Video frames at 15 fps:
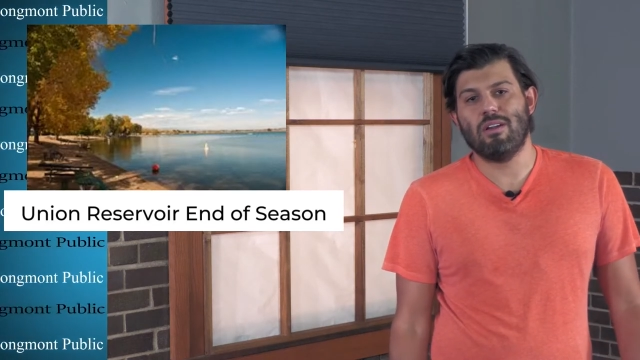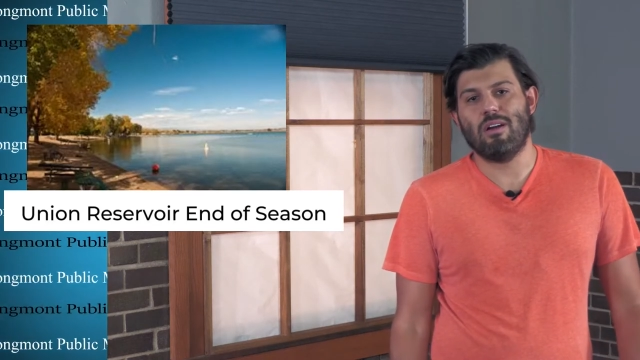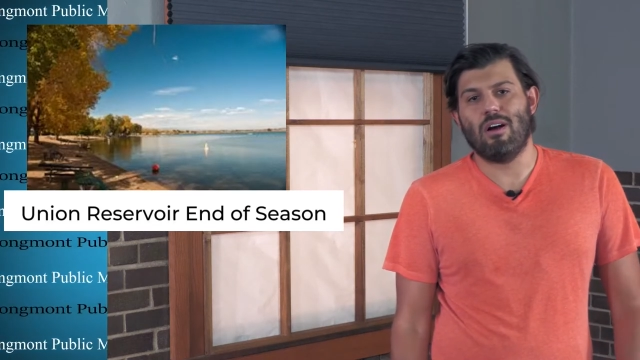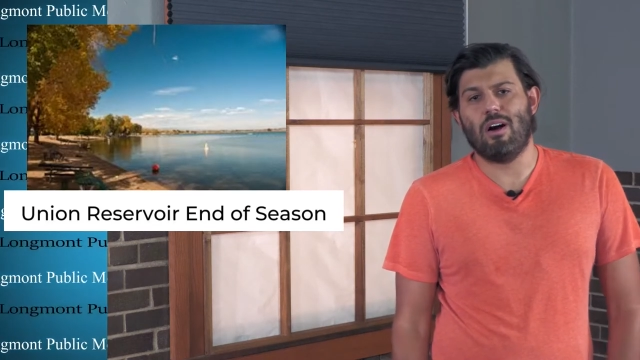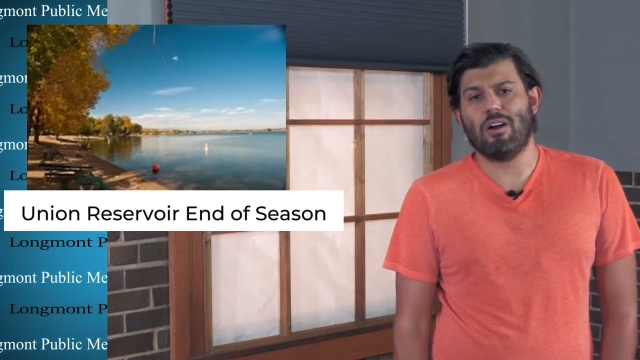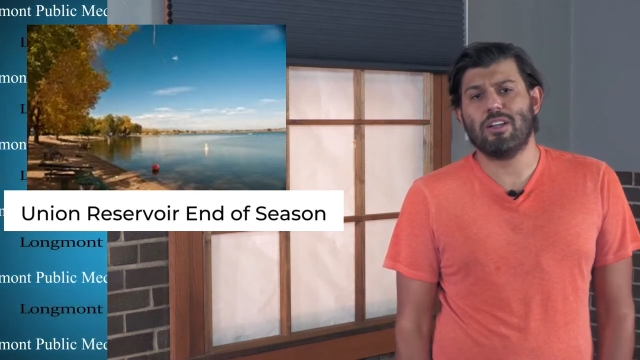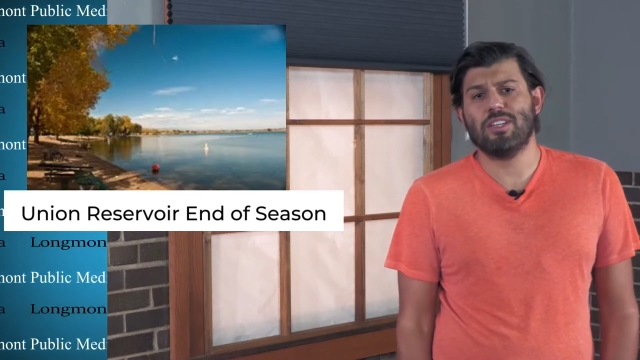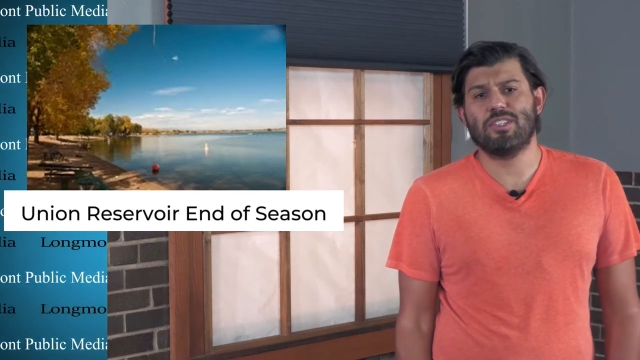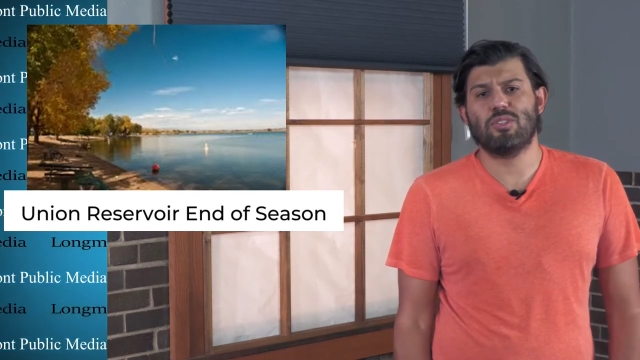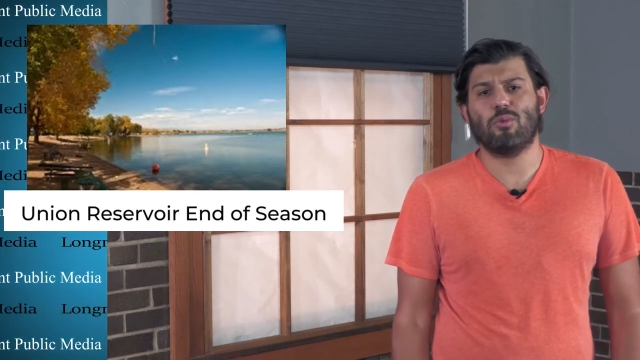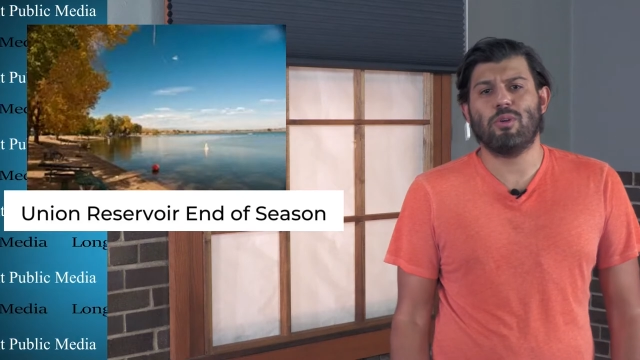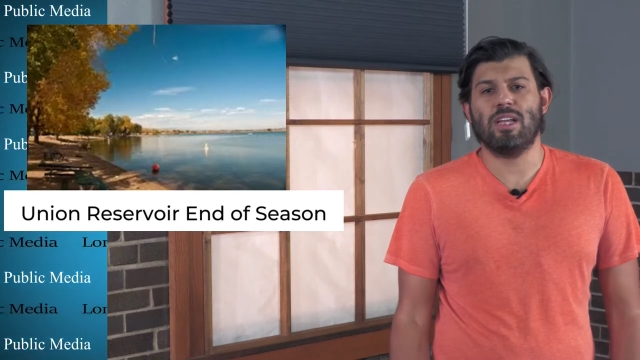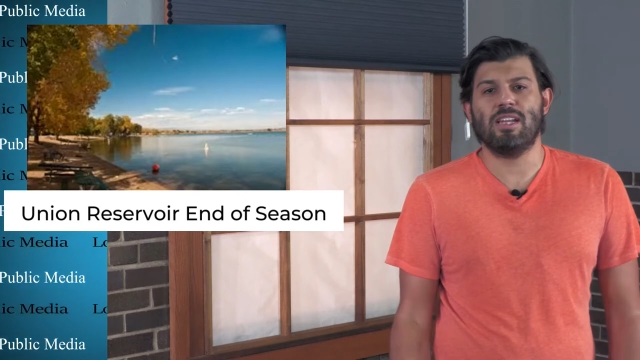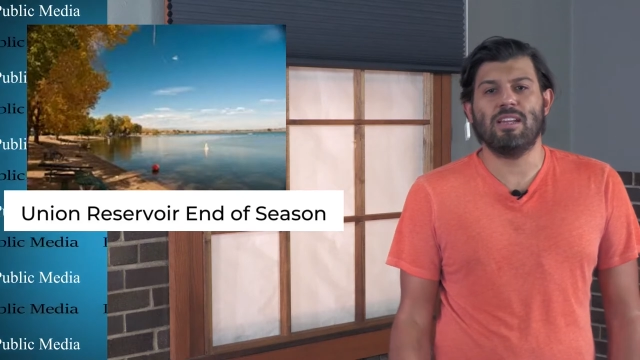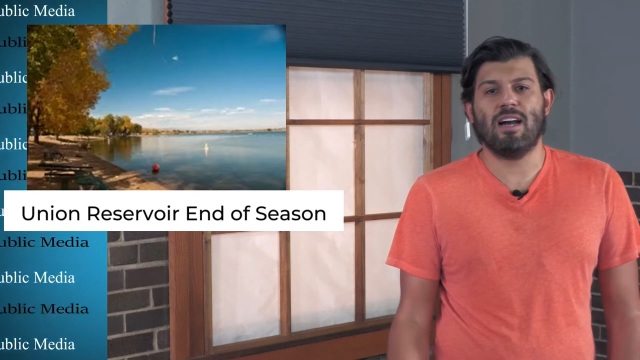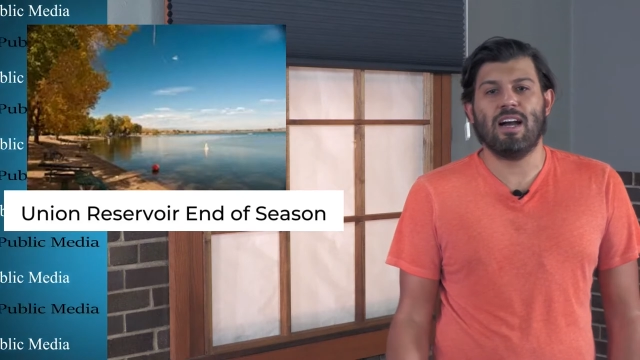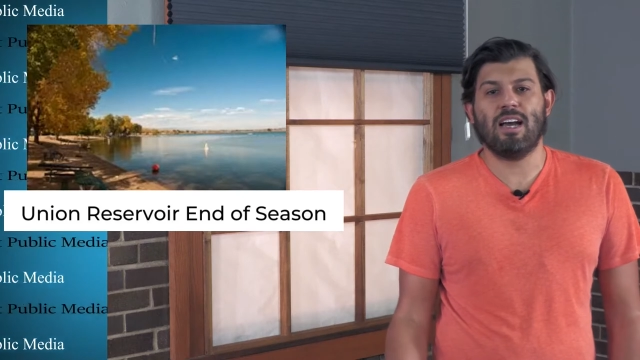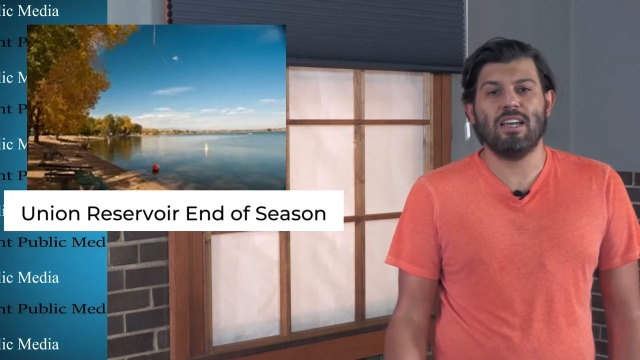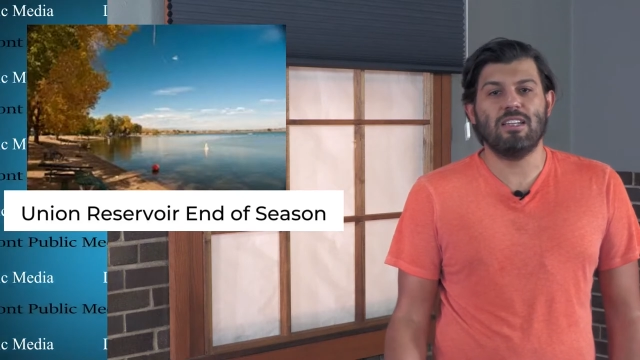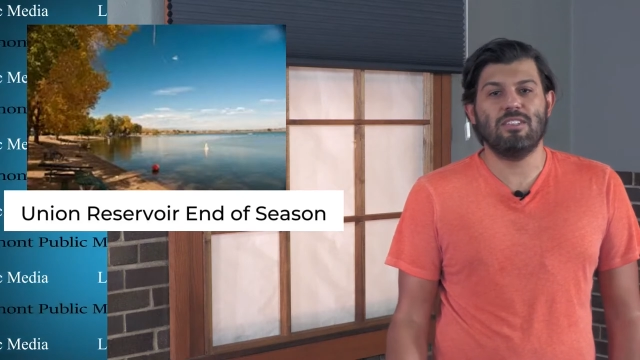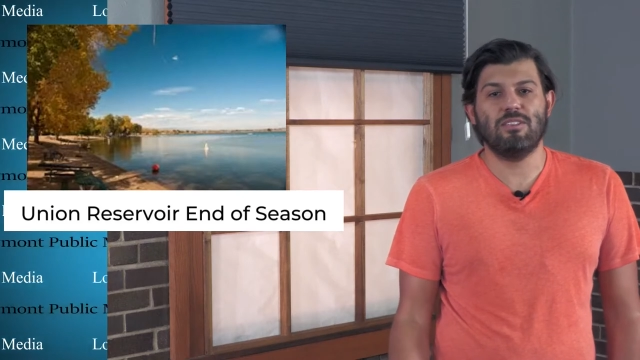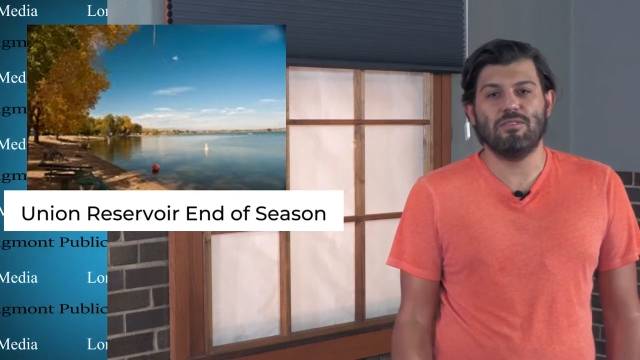August
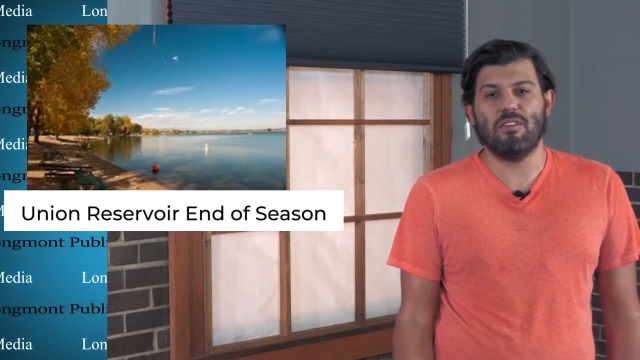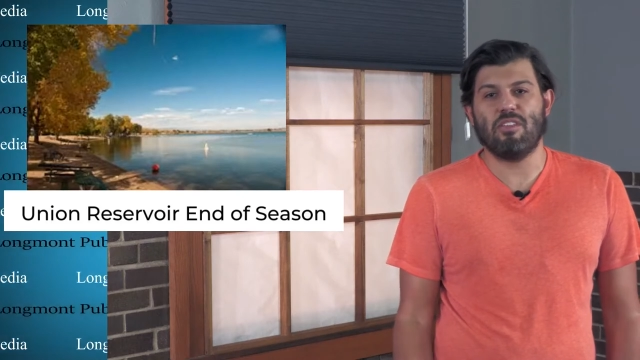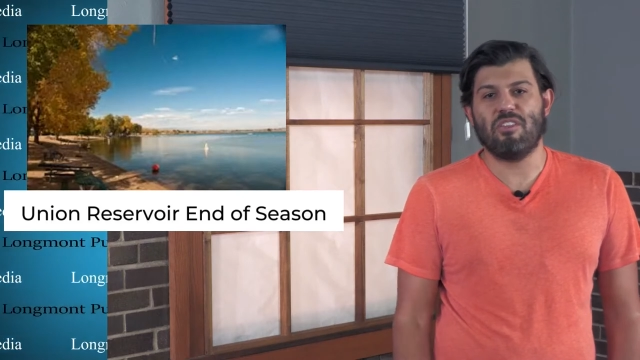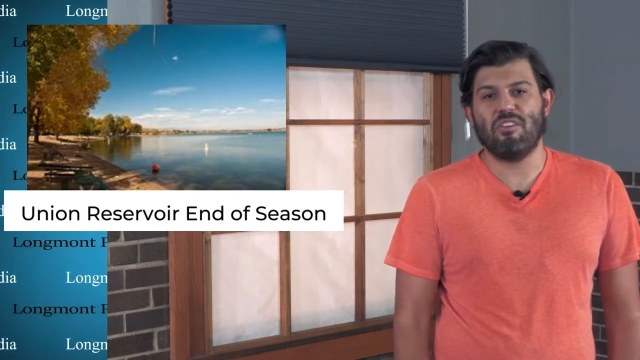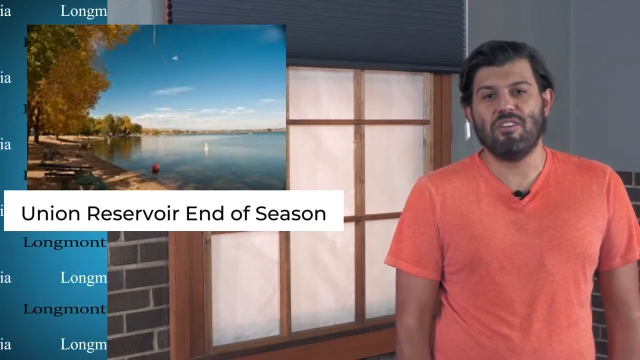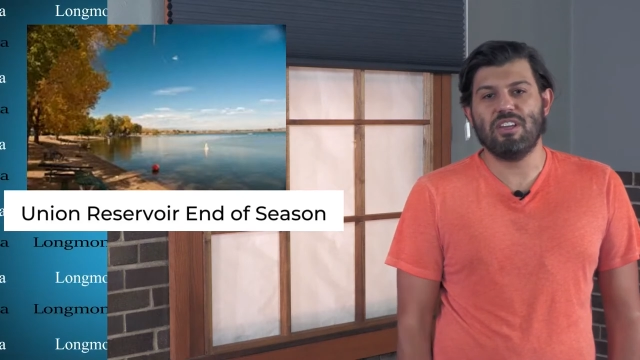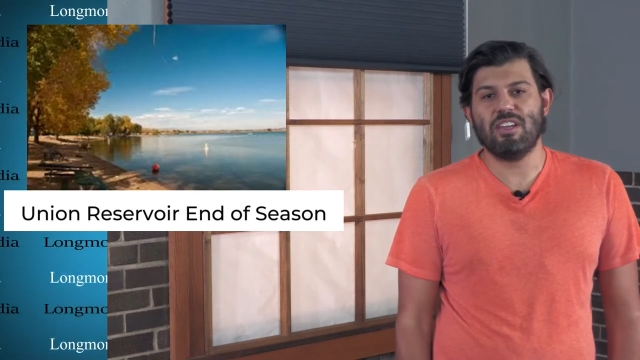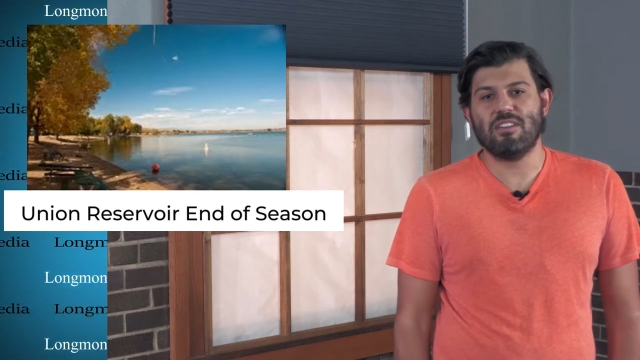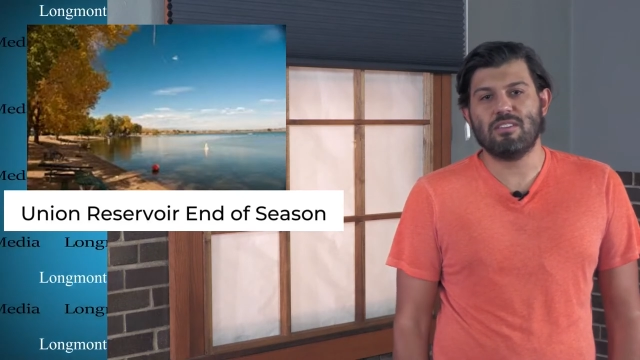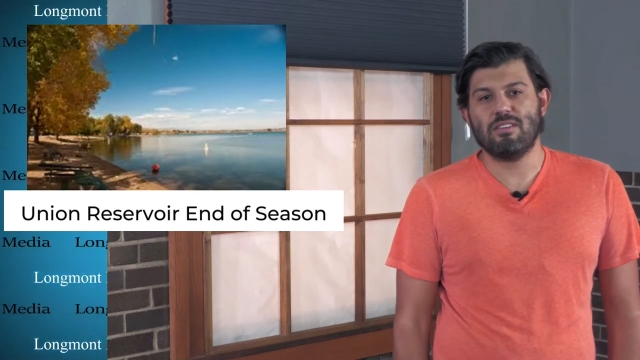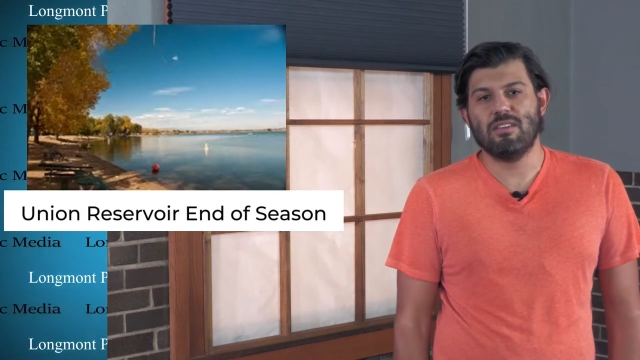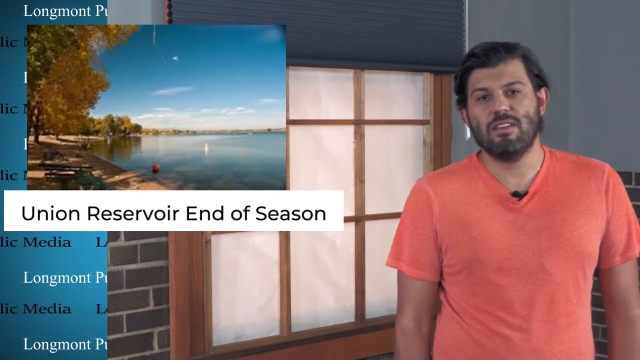29th to the 30th,